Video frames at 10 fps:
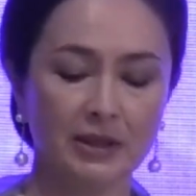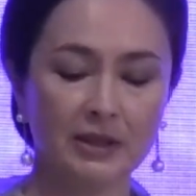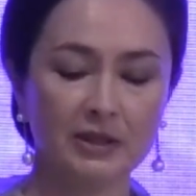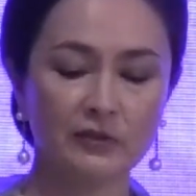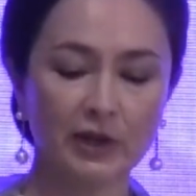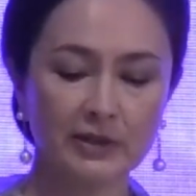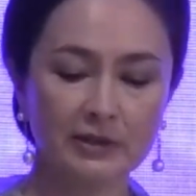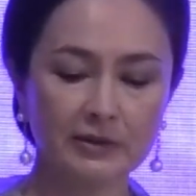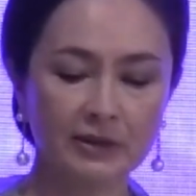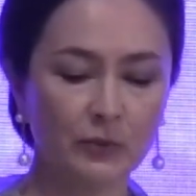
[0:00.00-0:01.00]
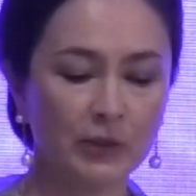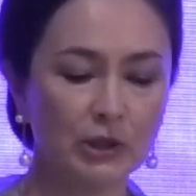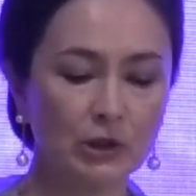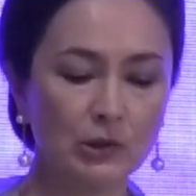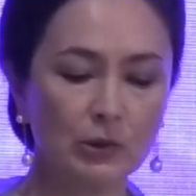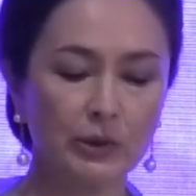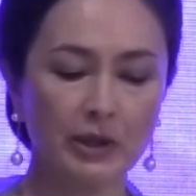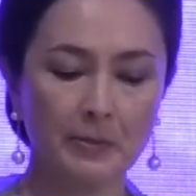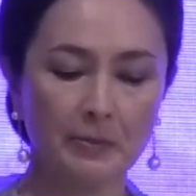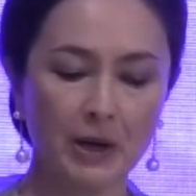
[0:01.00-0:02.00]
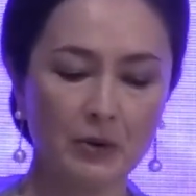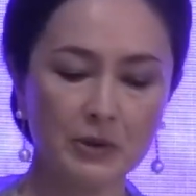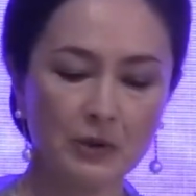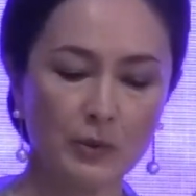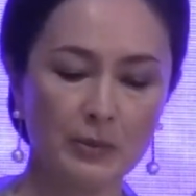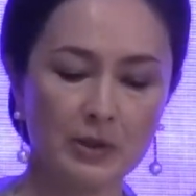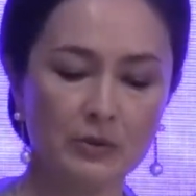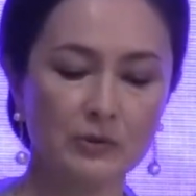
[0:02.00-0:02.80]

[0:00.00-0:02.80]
It is vital that we include and empower the women